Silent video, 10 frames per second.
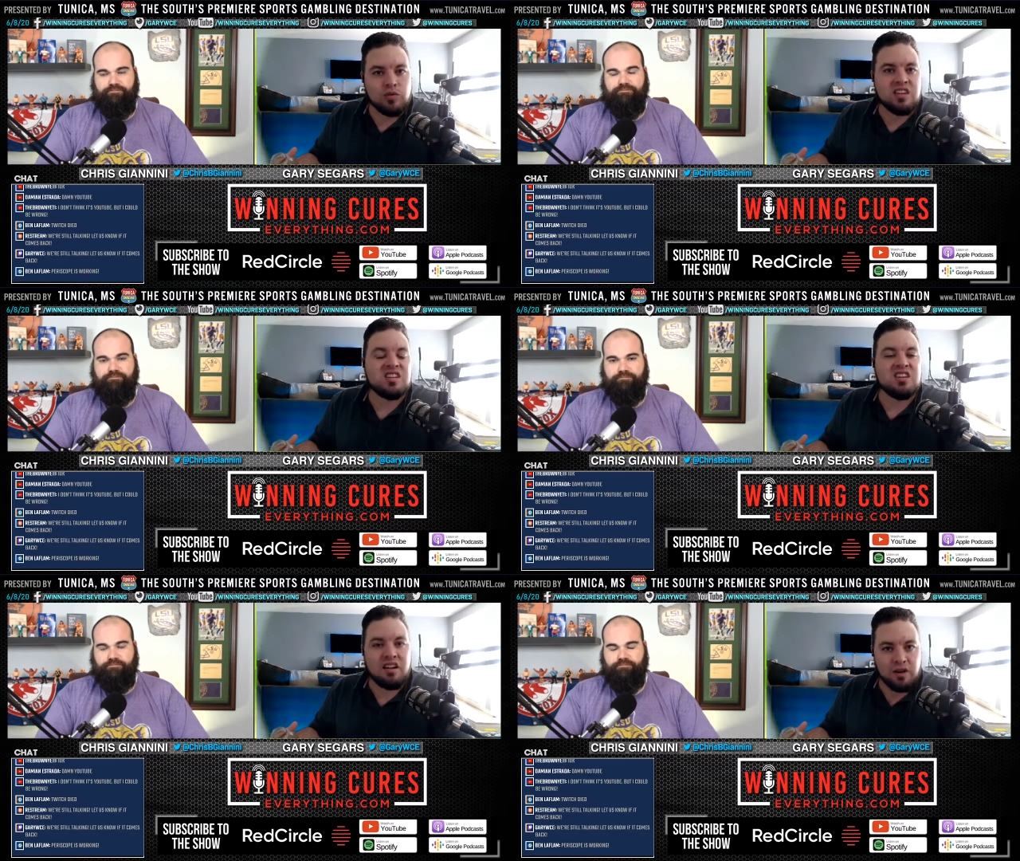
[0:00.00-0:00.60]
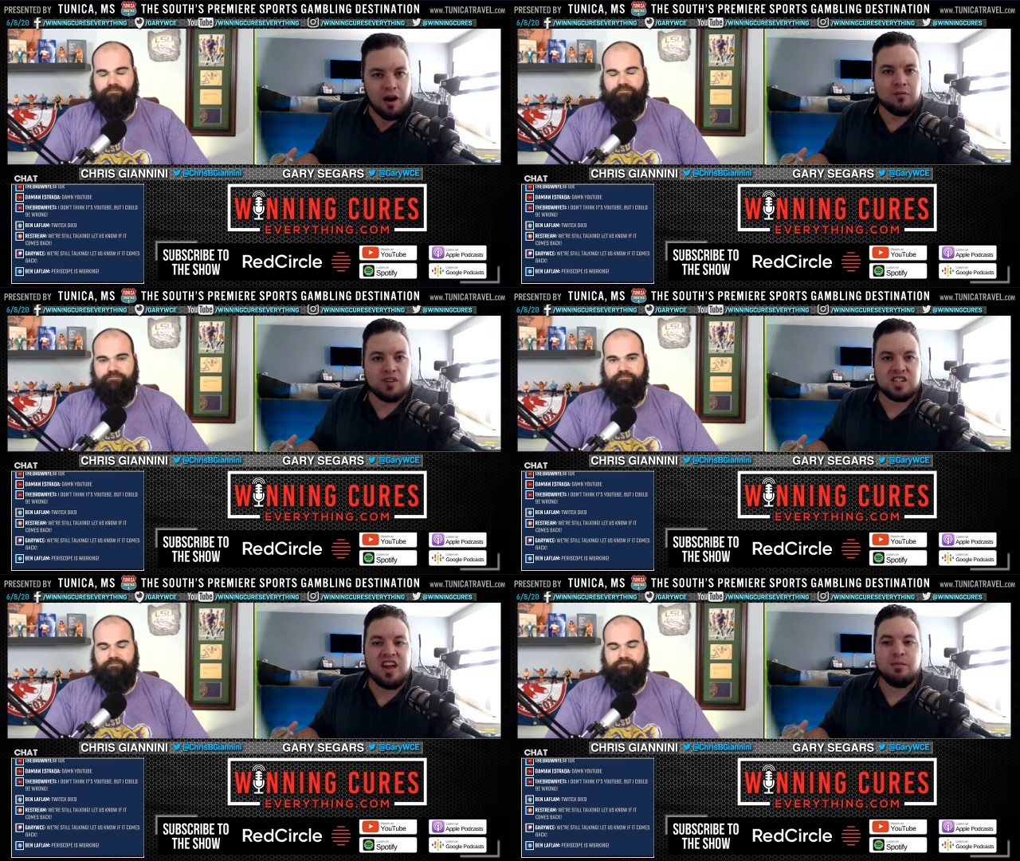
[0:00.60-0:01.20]
Speaker 1: these
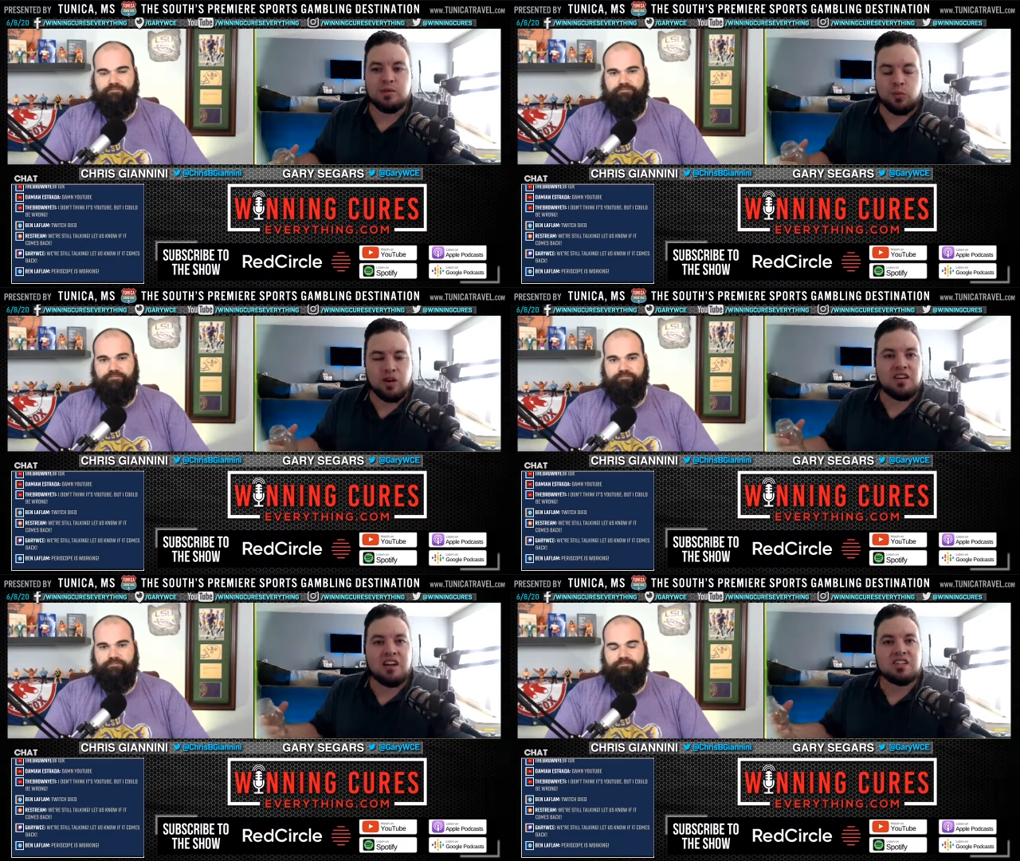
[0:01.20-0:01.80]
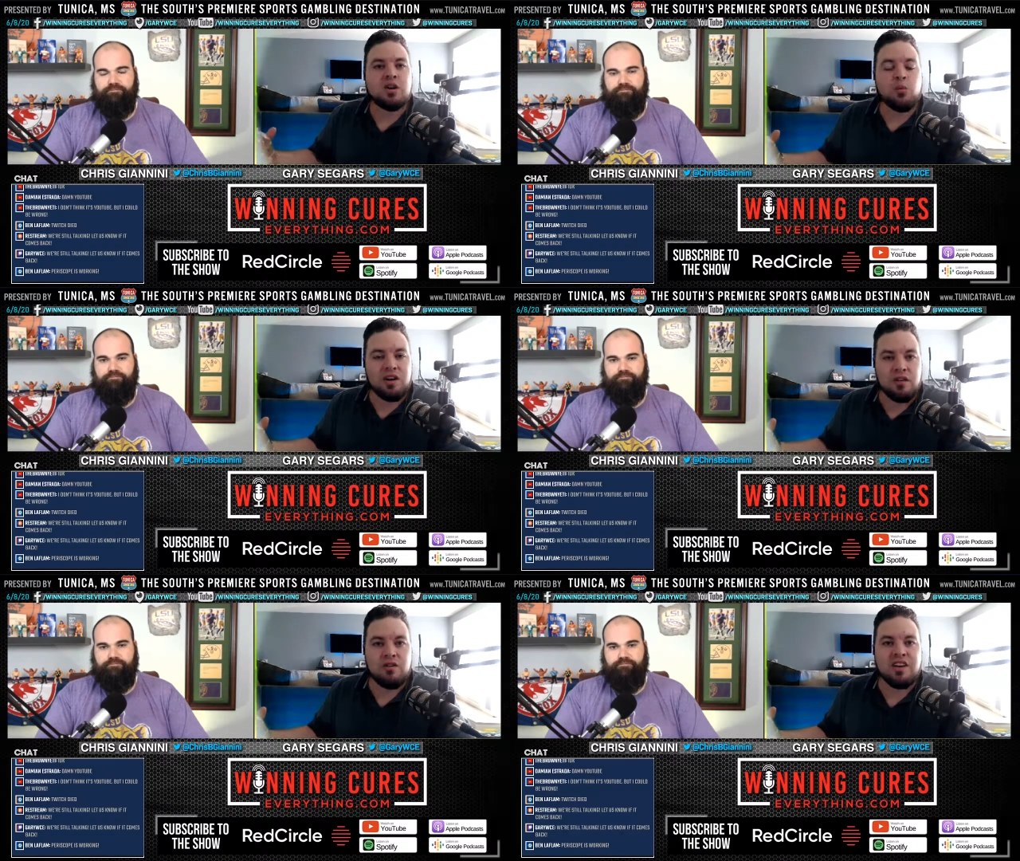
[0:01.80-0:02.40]
non-conference games and whatnot to where
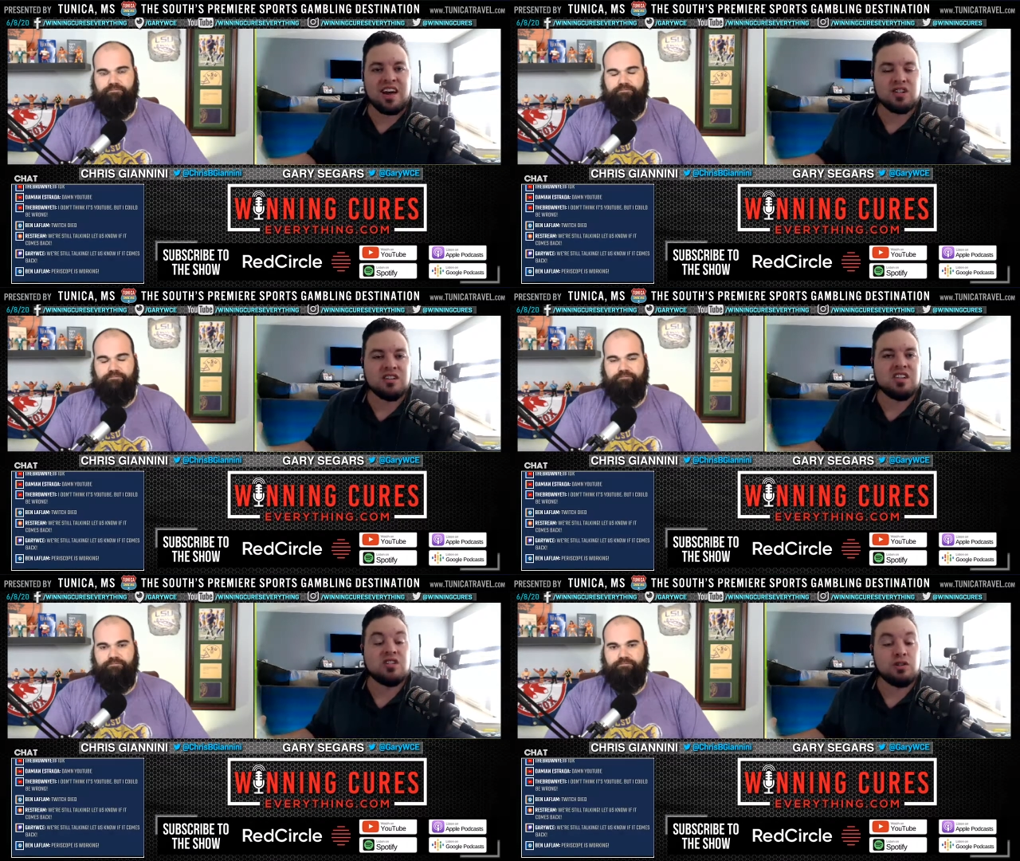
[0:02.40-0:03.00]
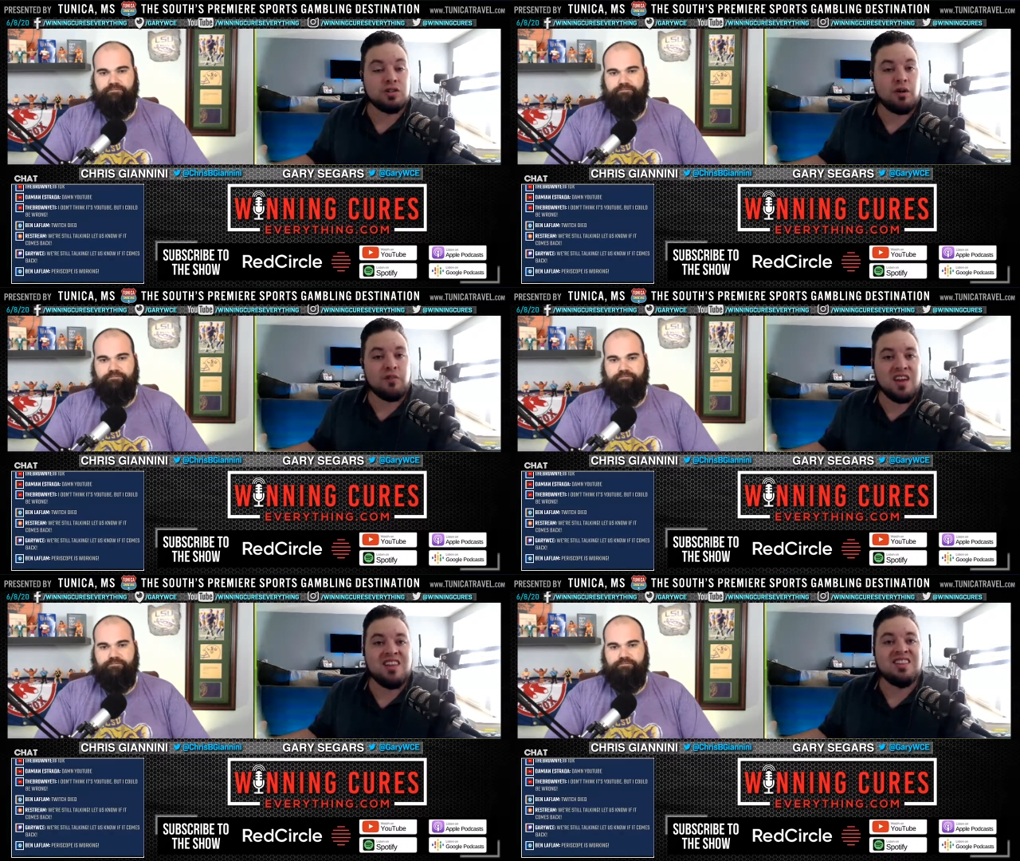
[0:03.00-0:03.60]
you can actually test yourself
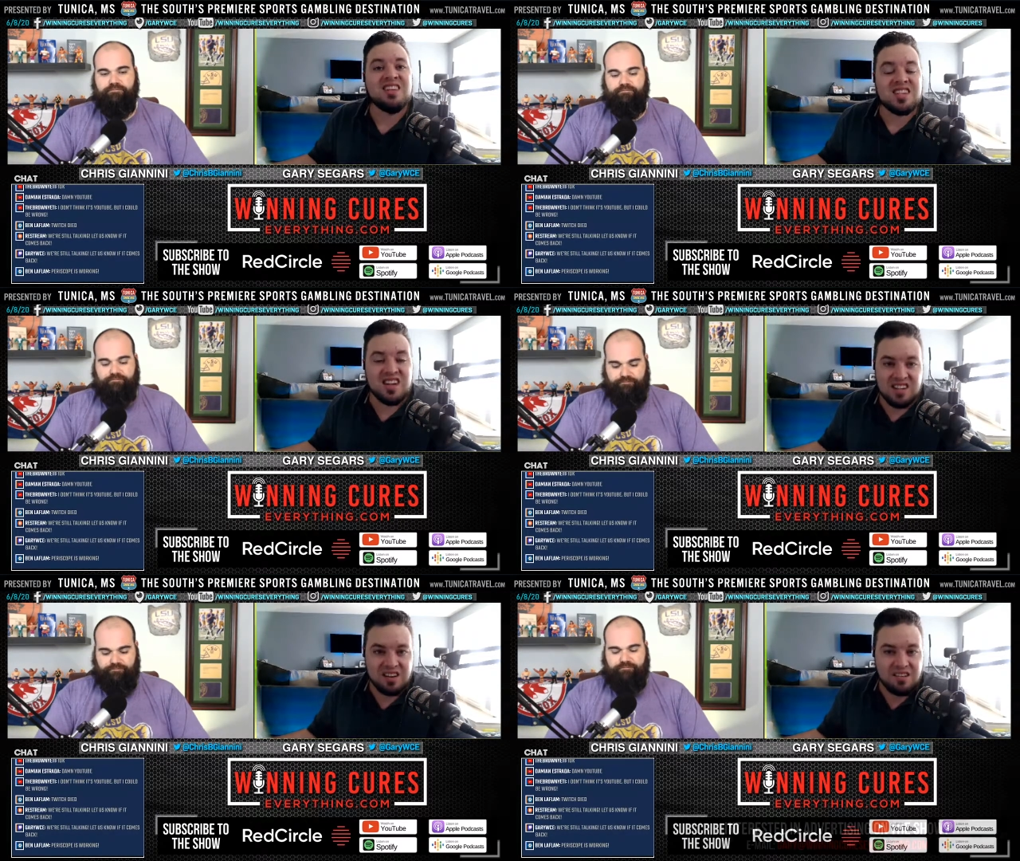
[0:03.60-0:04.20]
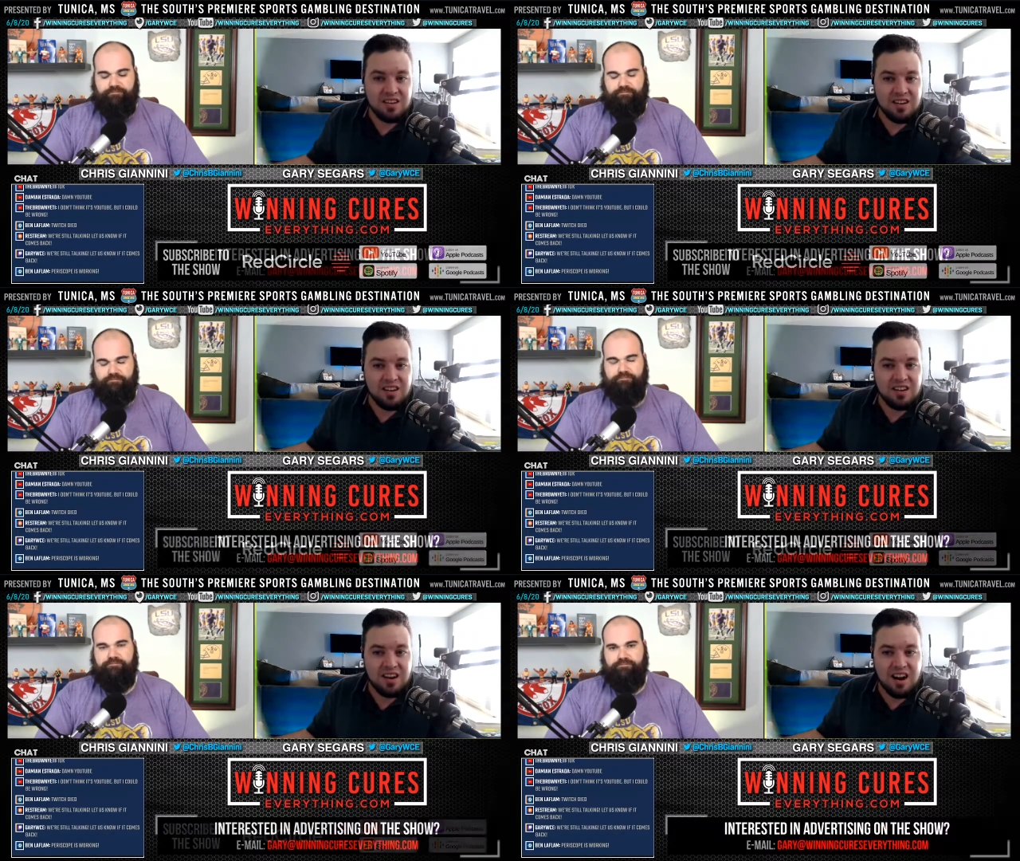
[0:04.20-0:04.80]
in the season.
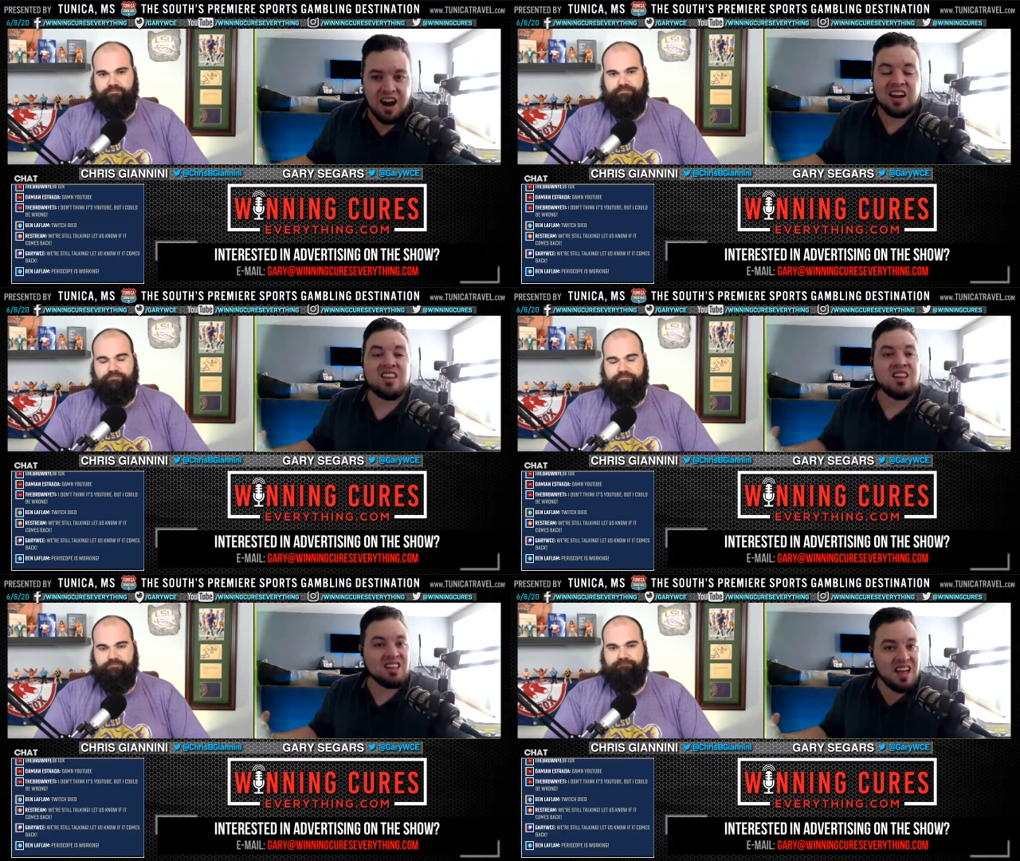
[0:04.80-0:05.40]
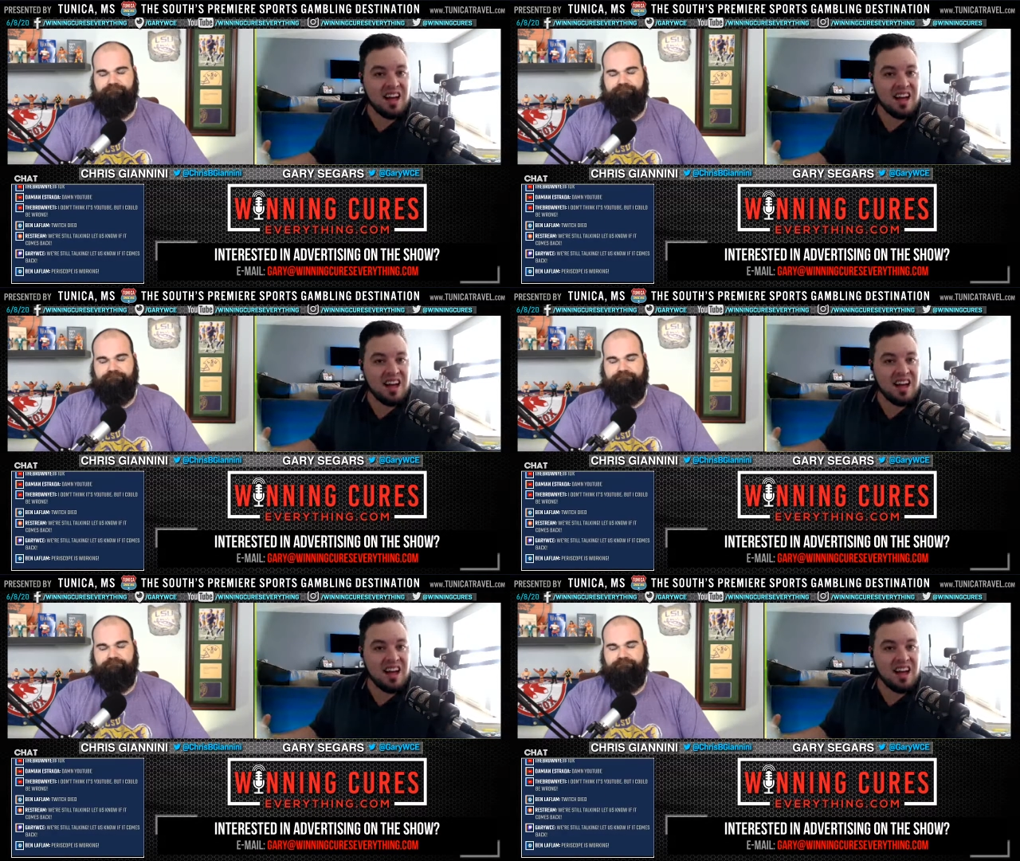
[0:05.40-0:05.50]
I think that